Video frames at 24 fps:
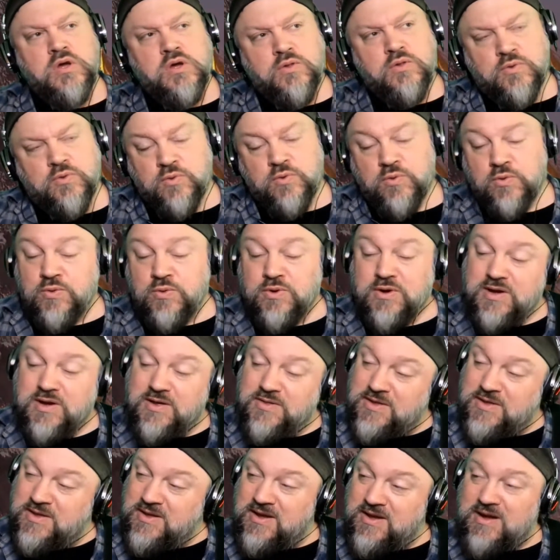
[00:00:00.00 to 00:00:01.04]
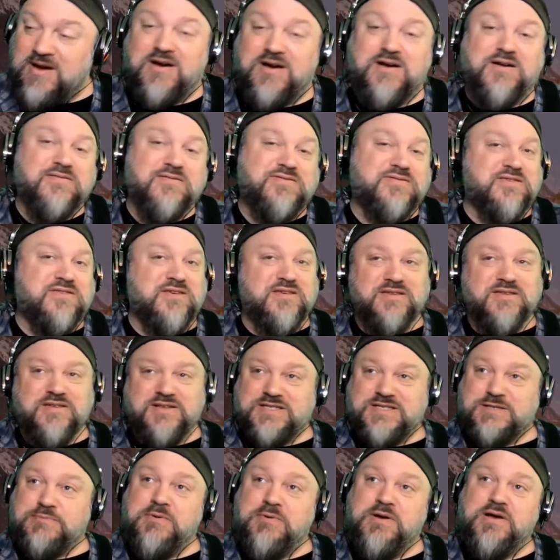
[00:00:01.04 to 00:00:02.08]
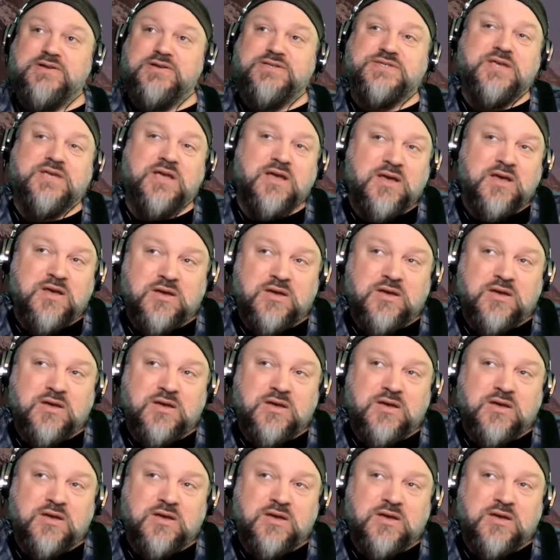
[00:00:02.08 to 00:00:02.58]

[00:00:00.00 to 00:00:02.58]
the way that all things must